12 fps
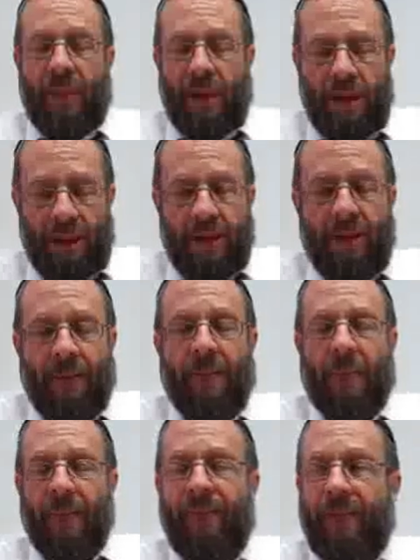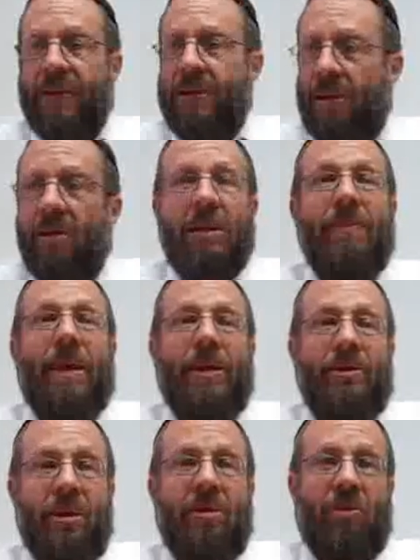a physical
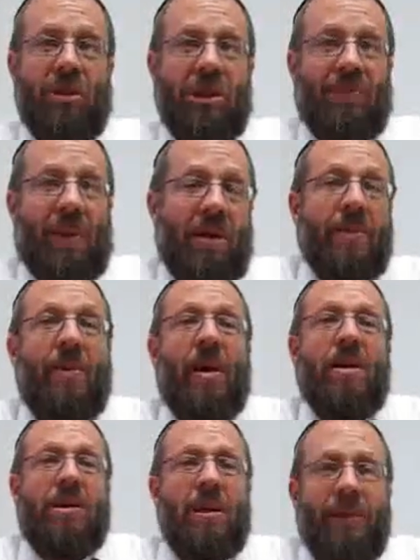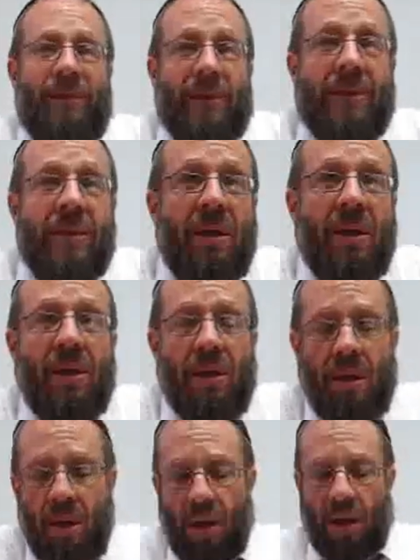dimension, which is part and parcel of it.
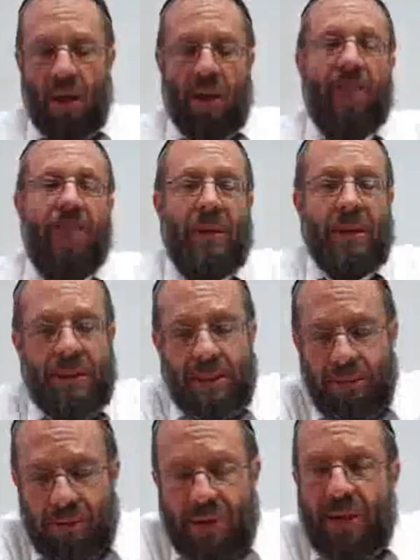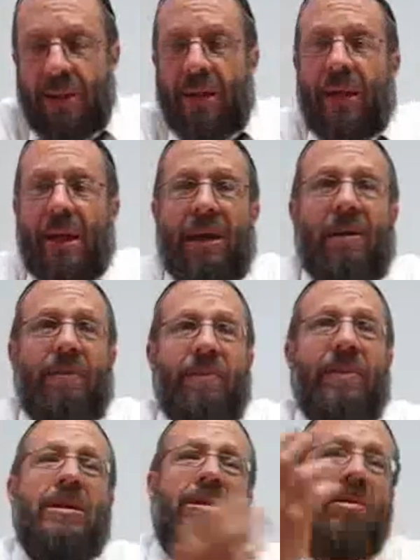Um, it's interesting how
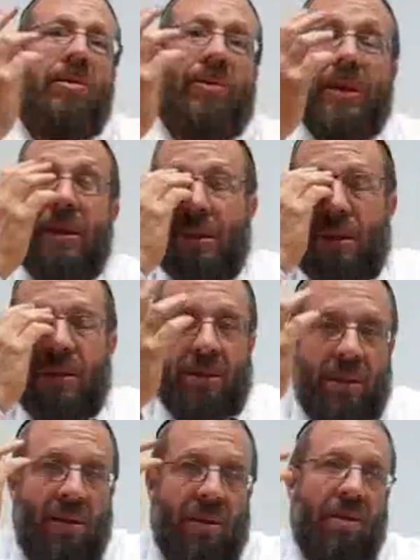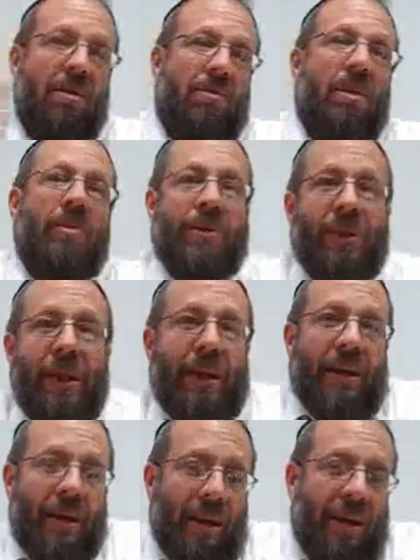these two thinkers, one would
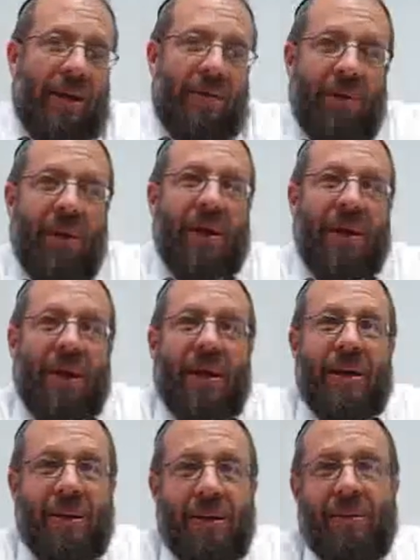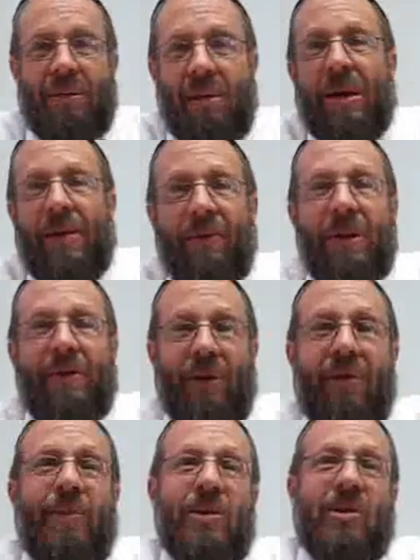think, really don't have really
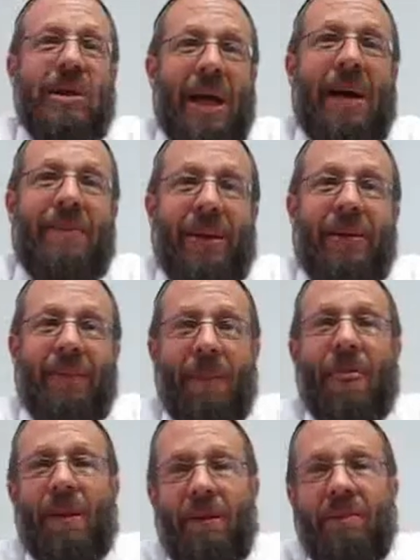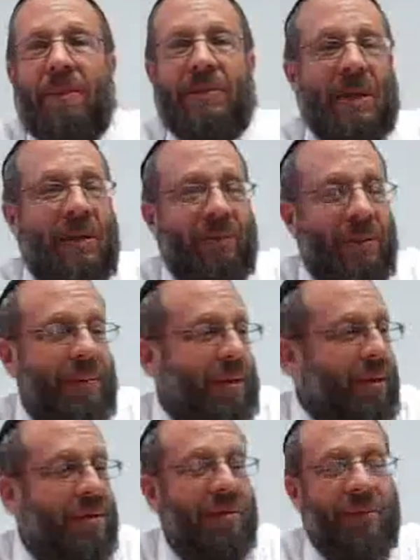very much in common. Rabbi, Soda, Rabbi
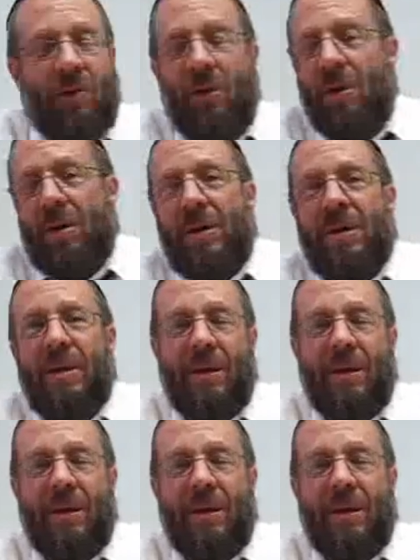of Kook